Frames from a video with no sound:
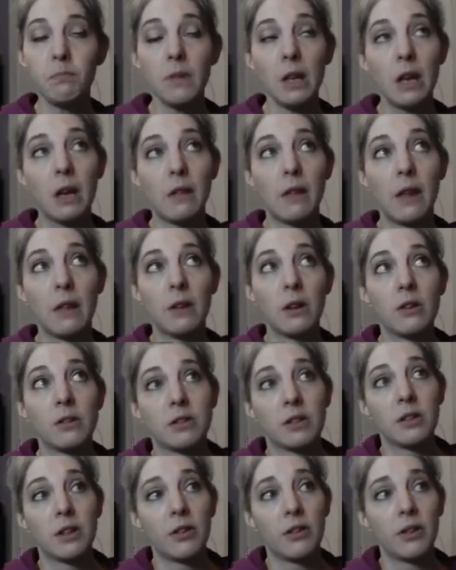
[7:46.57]
And then there's
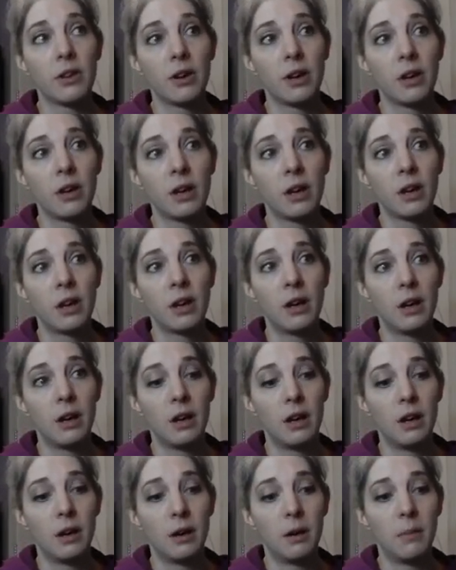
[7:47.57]
another
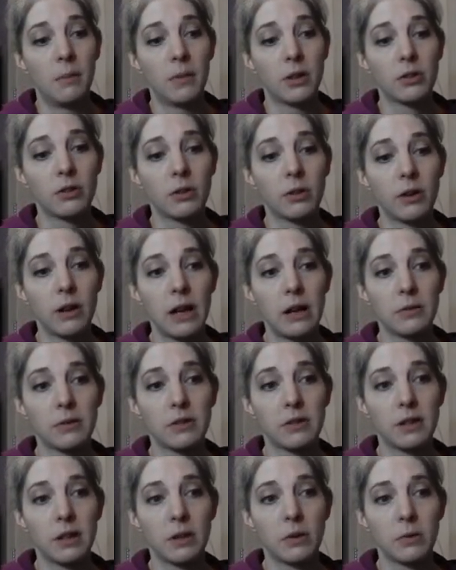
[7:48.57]
a sugar
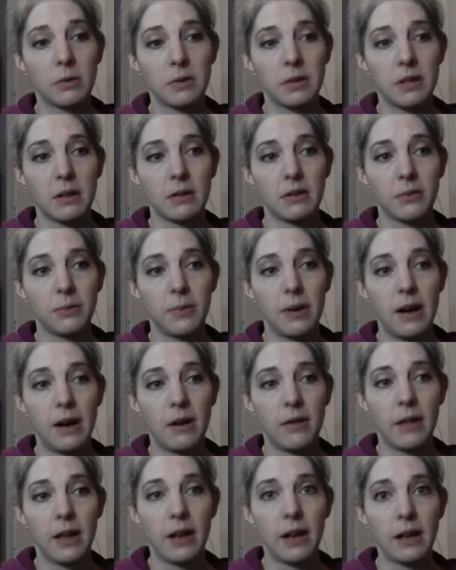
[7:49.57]
house that goes there as
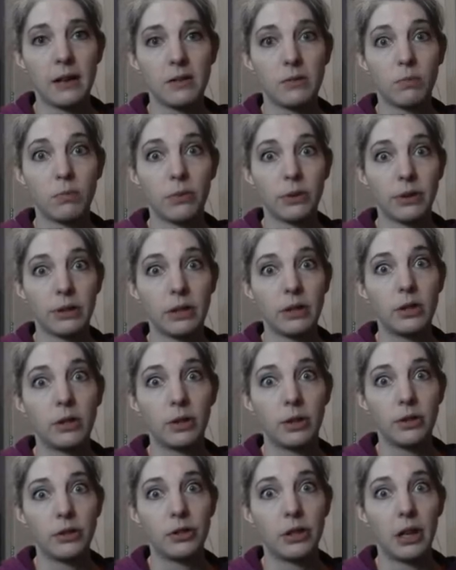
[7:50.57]
well that has really
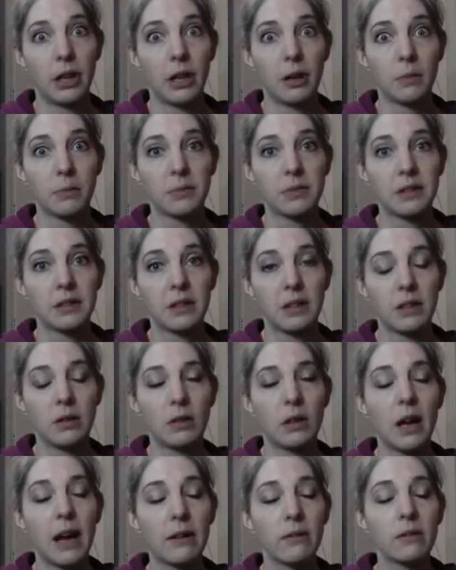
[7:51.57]
good jams. They
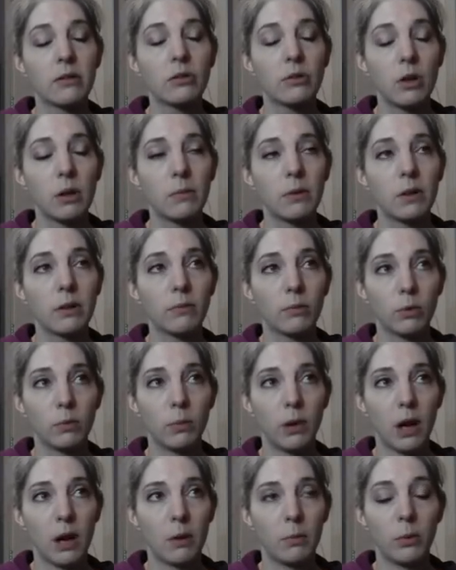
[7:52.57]
have a strawberry
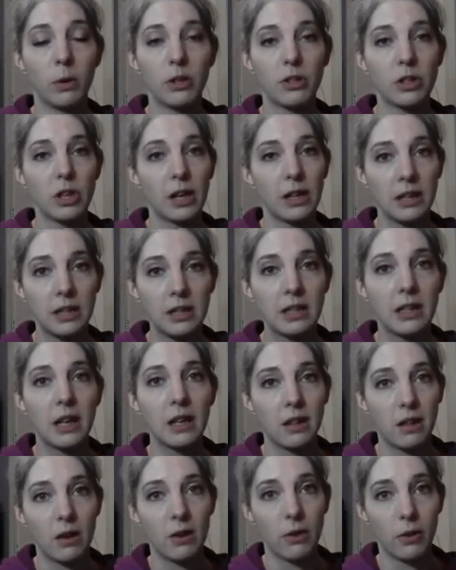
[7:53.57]
rhubarb, which I need to
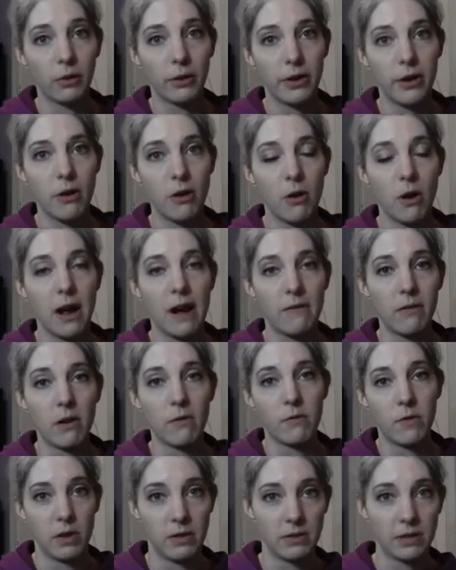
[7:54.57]
get there earlier or have our
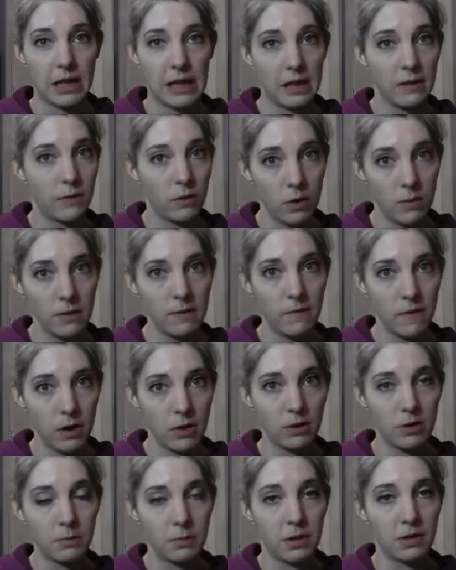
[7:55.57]
friends get it for me
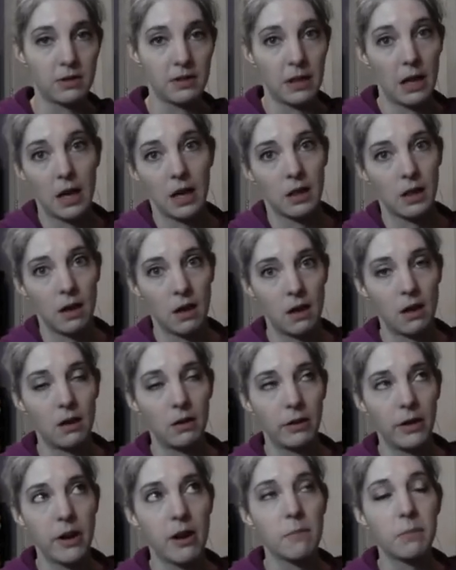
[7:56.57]
first because they get there
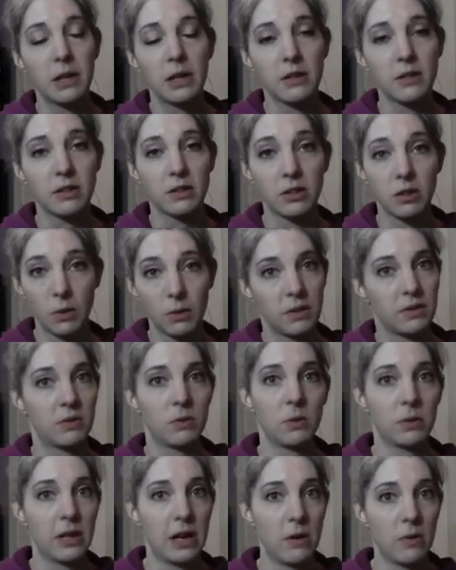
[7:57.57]
earlier because it's always
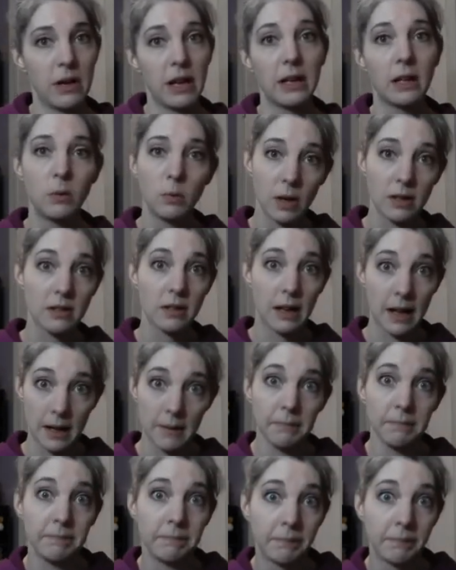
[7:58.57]
sold out. And it was again.